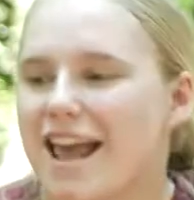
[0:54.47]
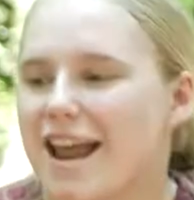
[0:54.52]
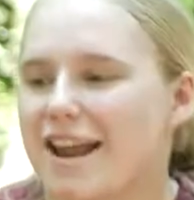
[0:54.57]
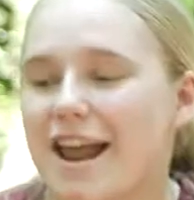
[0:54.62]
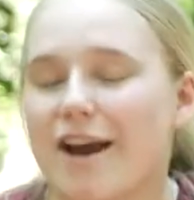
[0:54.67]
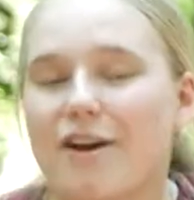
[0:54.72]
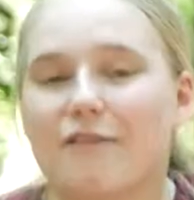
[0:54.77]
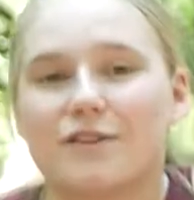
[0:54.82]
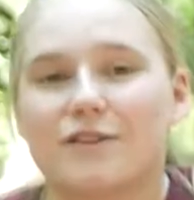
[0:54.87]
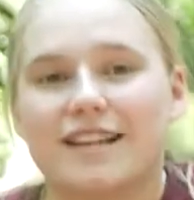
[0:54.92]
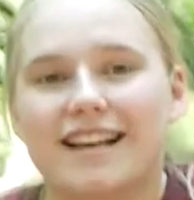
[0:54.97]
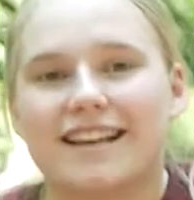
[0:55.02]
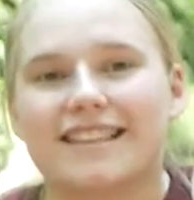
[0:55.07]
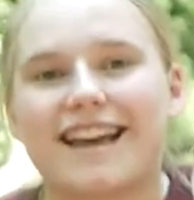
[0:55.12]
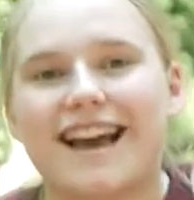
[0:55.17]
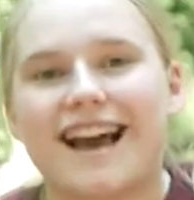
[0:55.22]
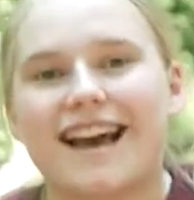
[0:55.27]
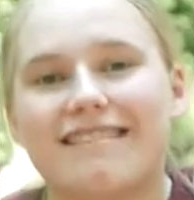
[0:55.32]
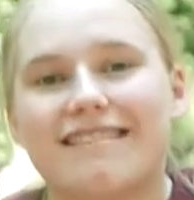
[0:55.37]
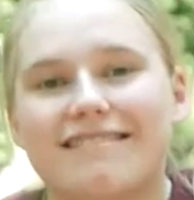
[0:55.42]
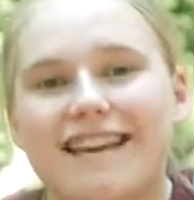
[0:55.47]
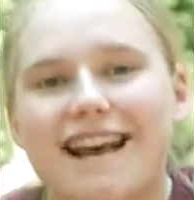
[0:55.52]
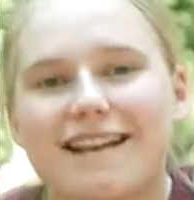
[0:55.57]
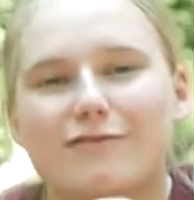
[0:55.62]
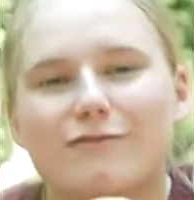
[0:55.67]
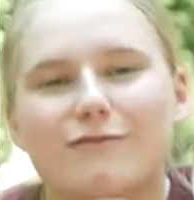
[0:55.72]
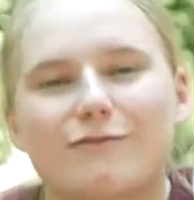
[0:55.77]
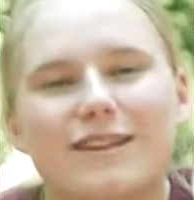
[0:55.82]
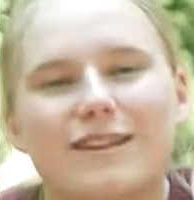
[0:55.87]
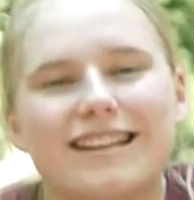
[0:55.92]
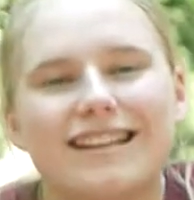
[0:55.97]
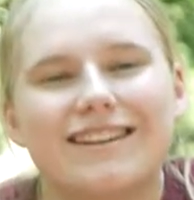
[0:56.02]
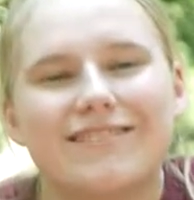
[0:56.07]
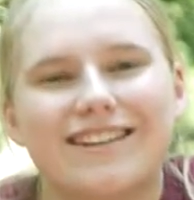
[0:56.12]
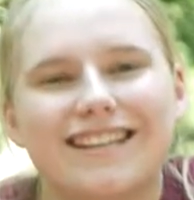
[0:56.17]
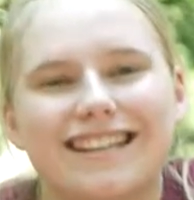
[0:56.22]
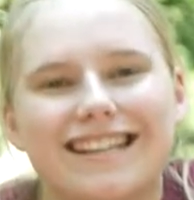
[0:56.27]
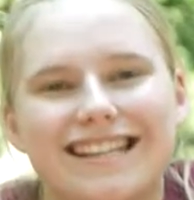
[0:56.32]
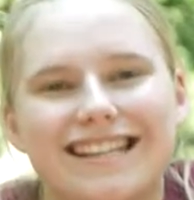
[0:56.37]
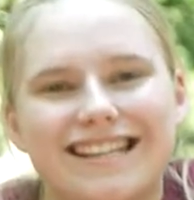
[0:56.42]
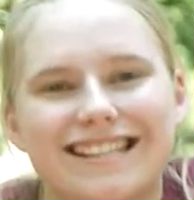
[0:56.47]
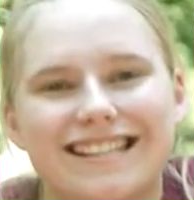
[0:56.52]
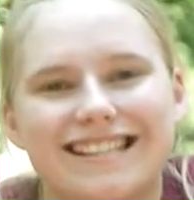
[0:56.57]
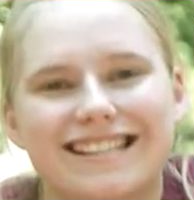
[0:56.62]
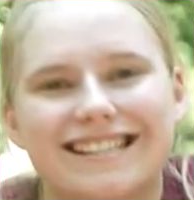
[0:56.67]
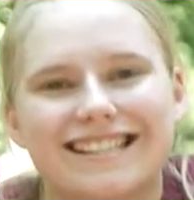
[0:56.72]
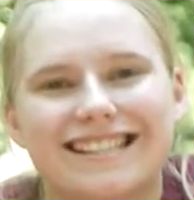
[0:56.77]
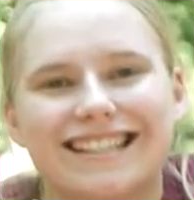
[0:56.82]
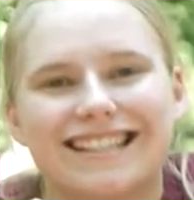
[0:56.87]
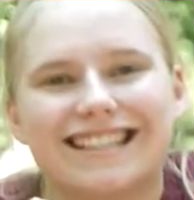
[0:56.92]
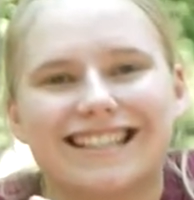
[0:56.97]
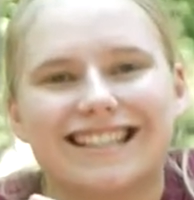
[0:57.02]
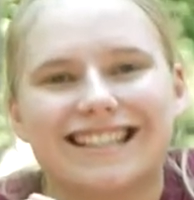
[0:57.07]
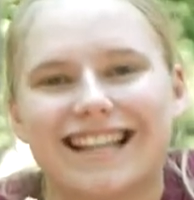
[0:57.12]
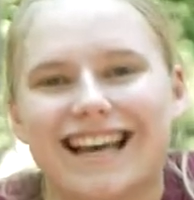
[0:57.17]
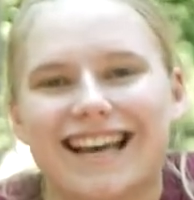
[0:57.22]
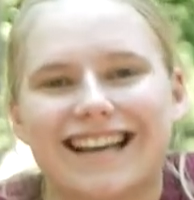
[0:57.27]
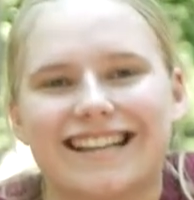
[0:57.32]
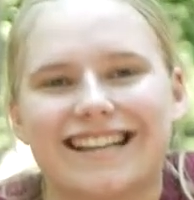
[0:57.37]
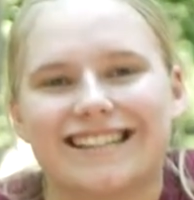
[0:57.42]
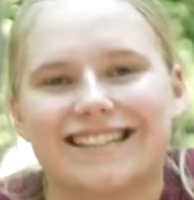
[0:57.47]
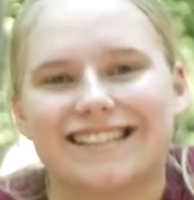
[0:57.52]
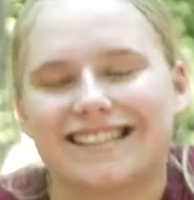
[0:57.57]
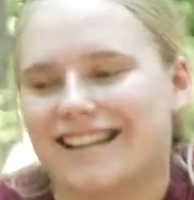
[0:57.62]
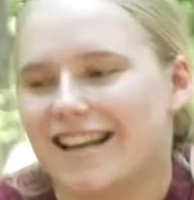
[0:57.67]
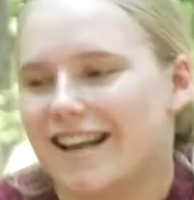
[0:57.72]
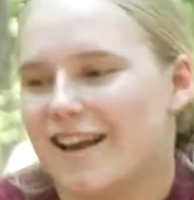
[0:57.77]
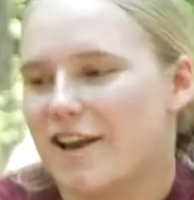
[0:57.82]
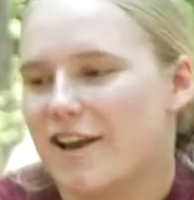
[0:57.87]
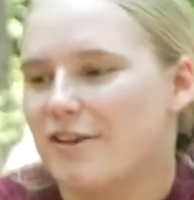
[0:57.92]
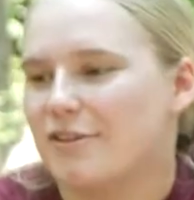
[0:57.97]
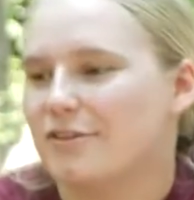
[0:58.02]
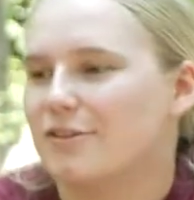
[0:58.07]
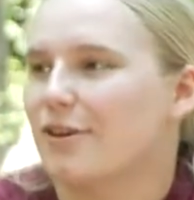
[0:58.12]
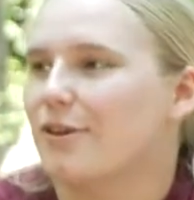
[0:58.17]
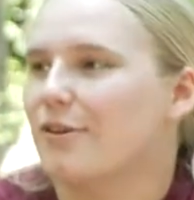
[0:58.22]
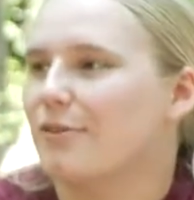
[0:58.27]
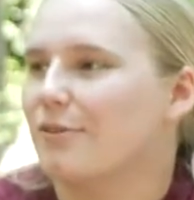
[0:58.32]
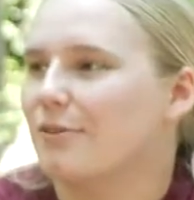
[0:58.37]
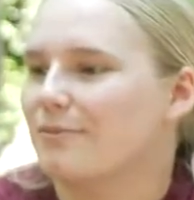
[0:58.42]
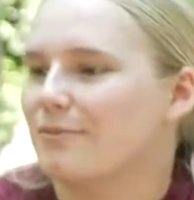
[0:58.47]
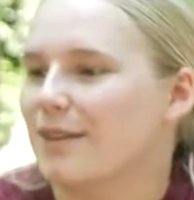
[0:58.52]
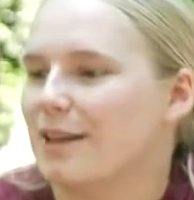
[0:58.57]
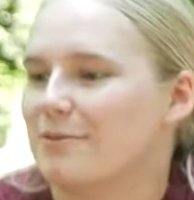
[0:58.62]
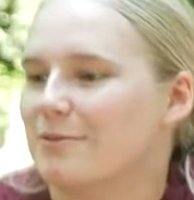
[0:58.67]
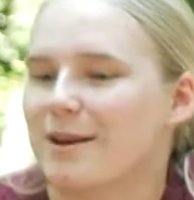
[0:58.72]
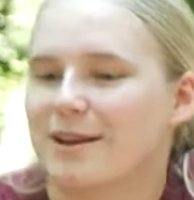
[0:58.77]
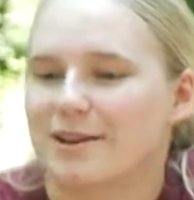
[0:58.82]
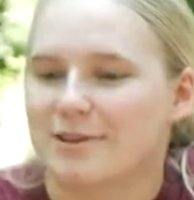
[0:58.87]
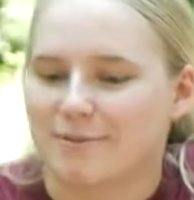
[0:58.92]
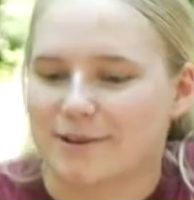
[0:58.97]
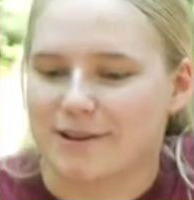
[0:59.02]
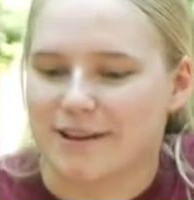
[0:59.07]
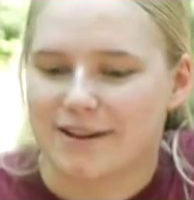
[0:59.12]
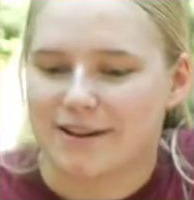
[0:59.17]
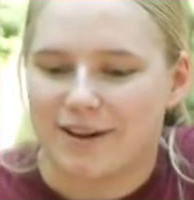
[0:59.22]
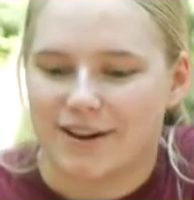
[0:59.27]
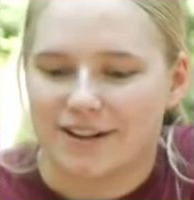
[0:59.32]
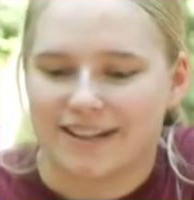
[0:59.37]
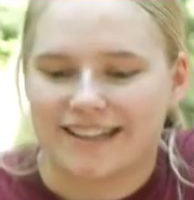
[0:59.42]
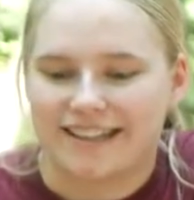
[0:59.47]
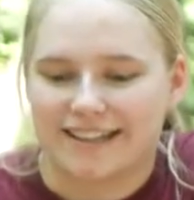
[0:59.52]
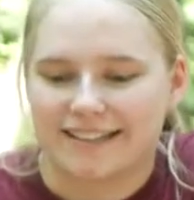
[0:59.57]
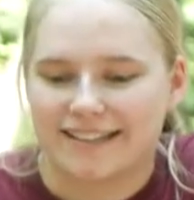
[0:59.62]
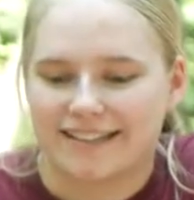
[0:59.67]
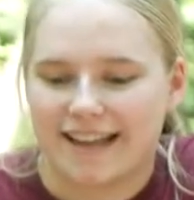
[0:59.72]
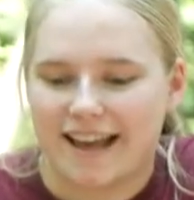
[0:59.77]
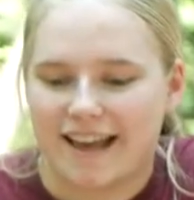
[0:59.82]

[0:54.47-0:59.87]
Now if you take that, that's really, really easy to light. So that's why he's working on it.